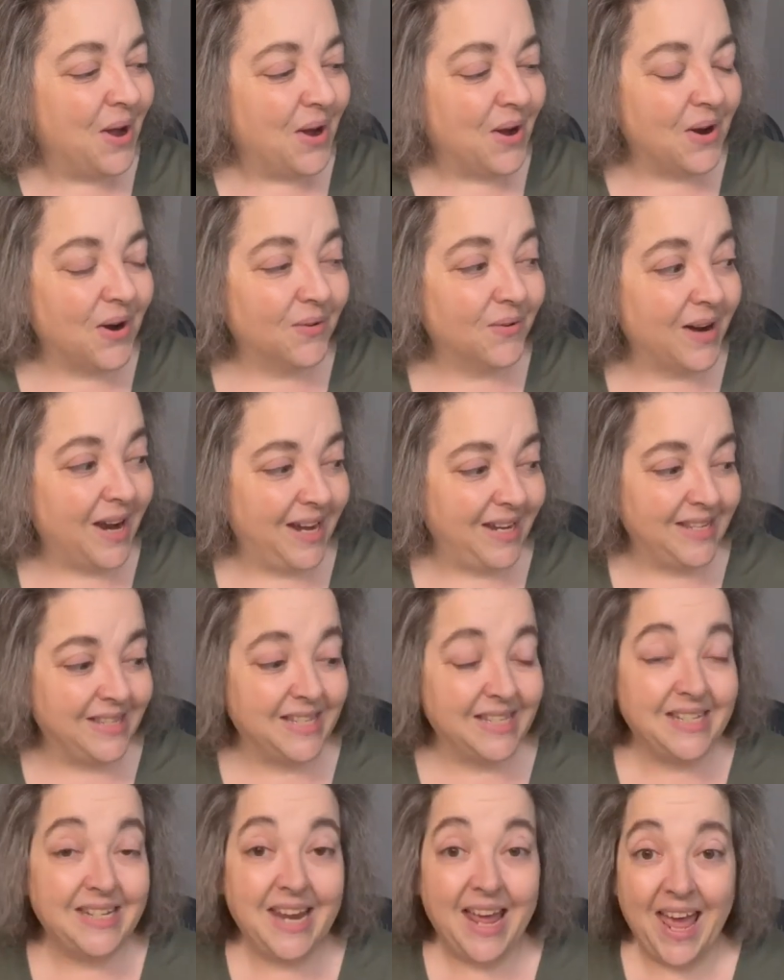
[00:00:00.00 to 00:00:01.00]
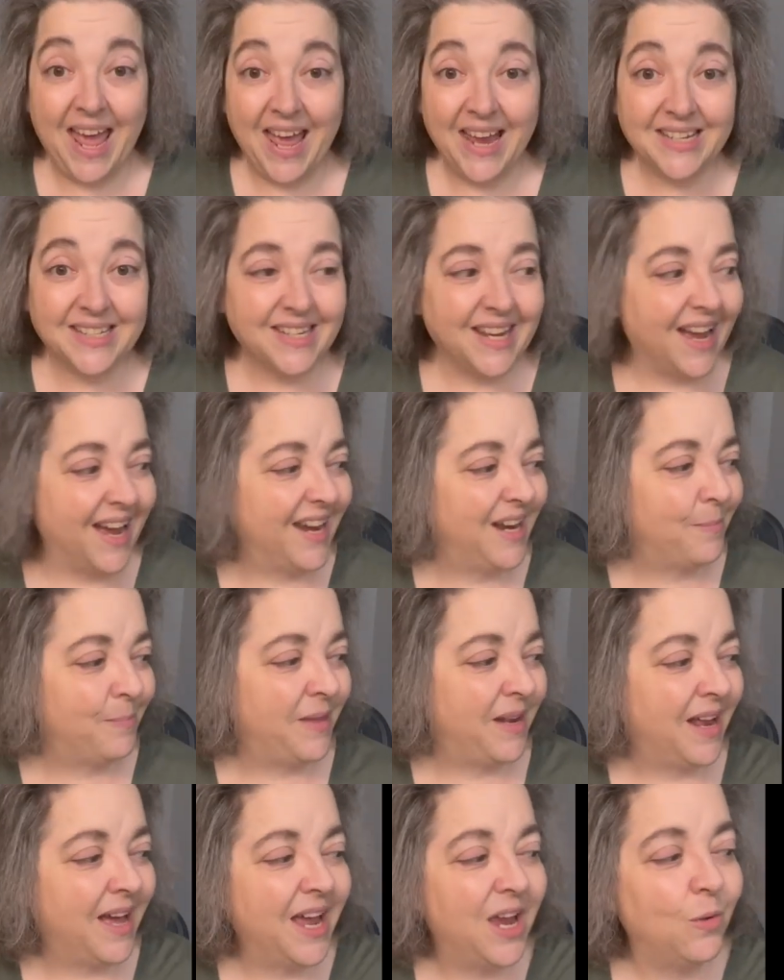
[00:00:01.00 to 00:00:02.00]
All right, the next item
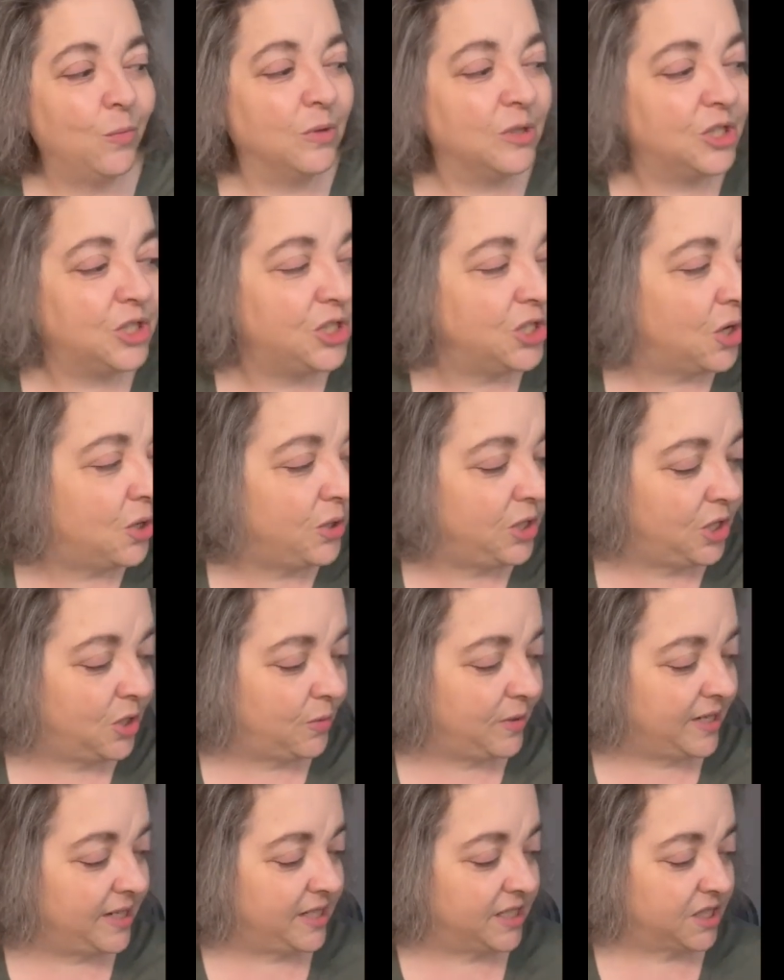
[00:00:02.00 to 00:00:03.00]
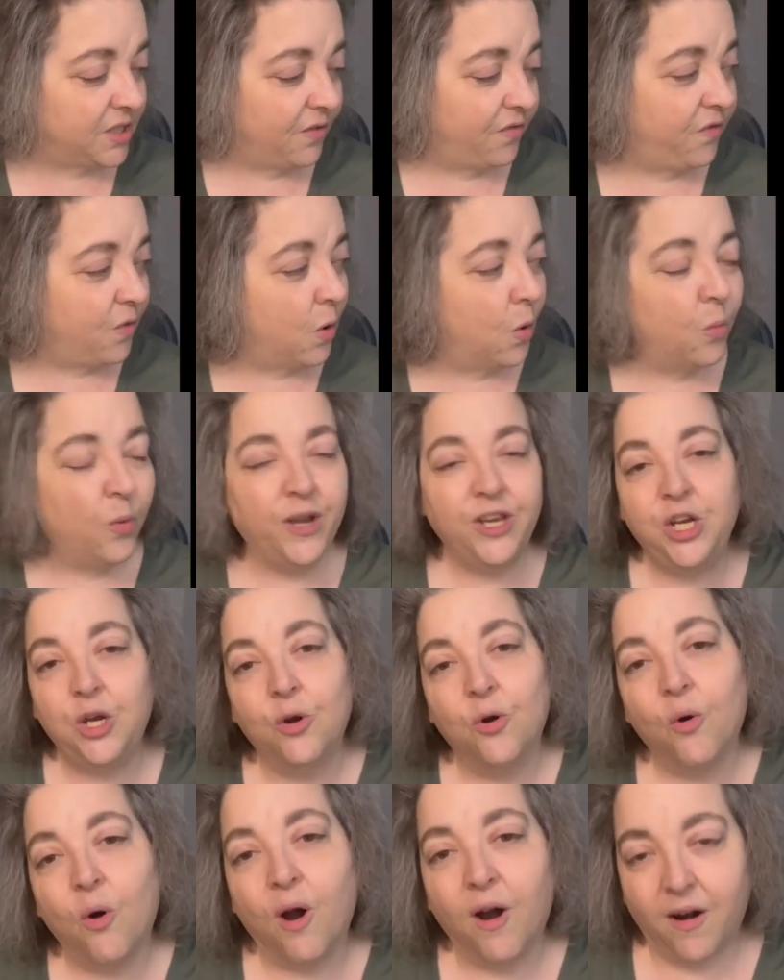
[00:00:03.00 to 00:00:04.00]
that I will show you is for when
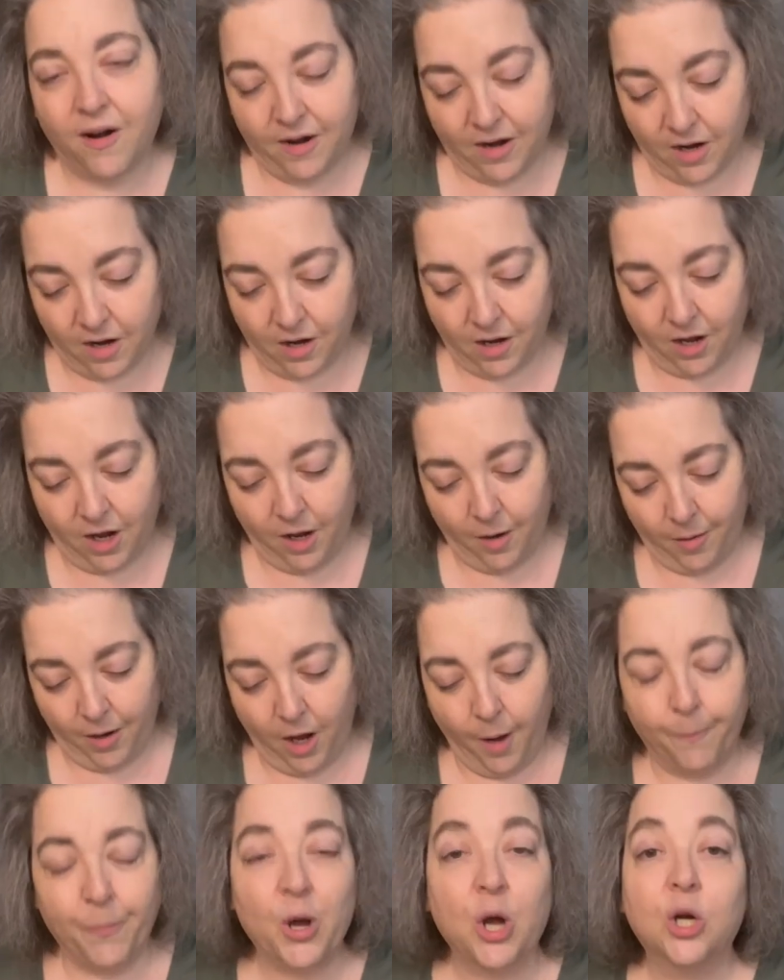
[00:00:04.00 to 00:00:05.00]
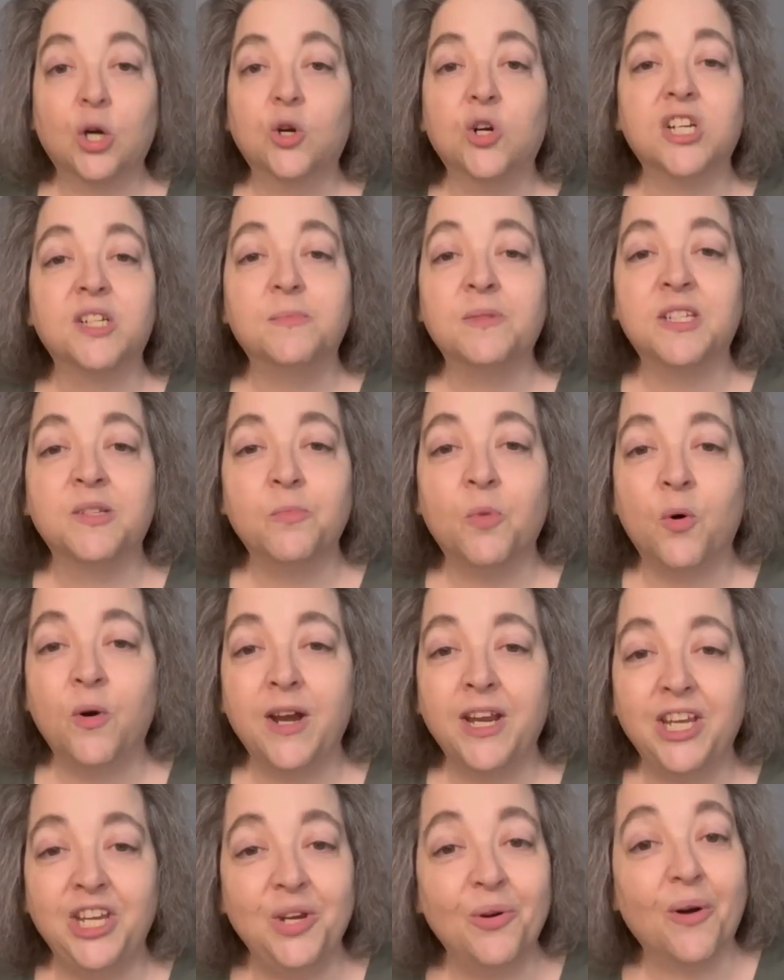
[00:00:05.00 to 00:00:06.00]
you are up on Christmas
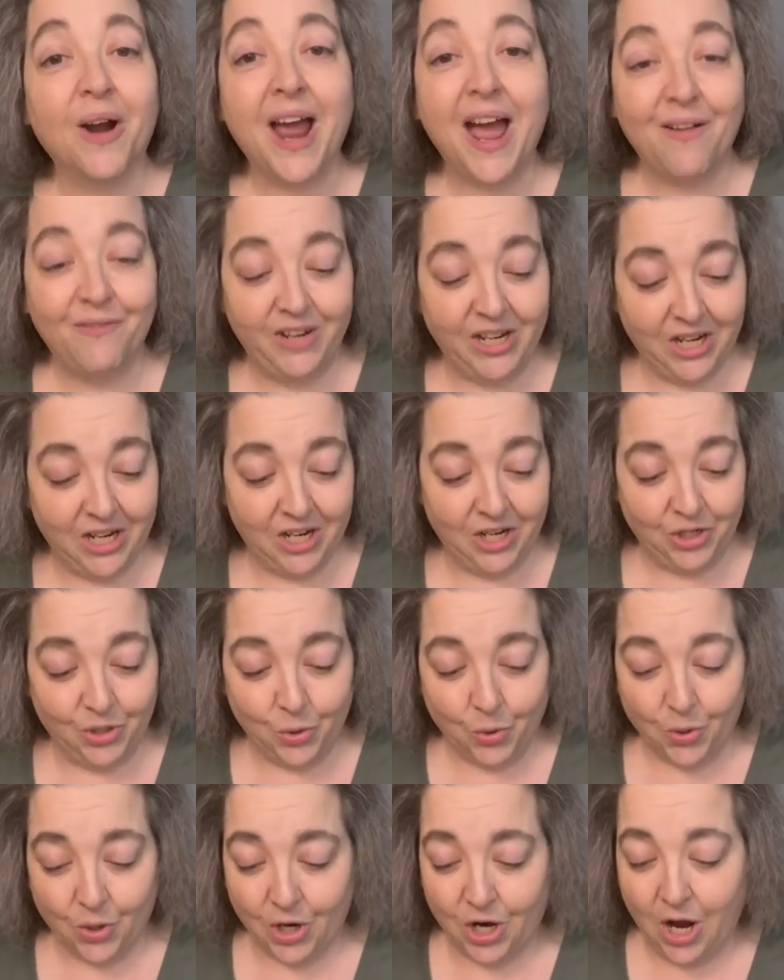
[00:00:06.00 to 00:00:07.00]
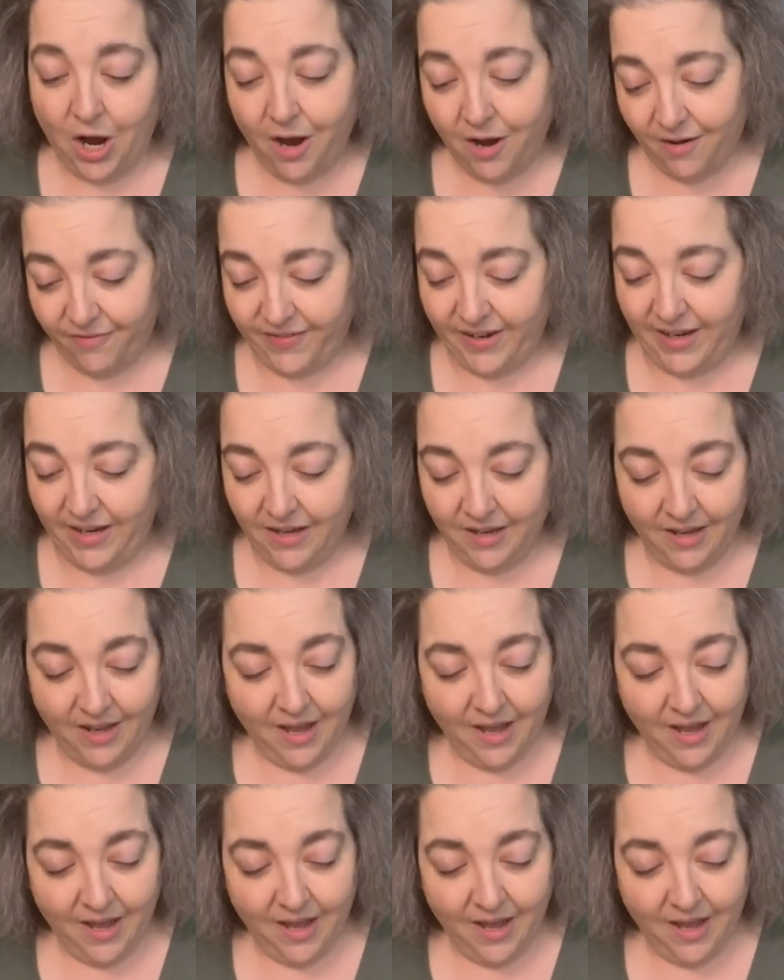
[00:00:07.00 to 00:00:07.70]
morning, you are having your coffee.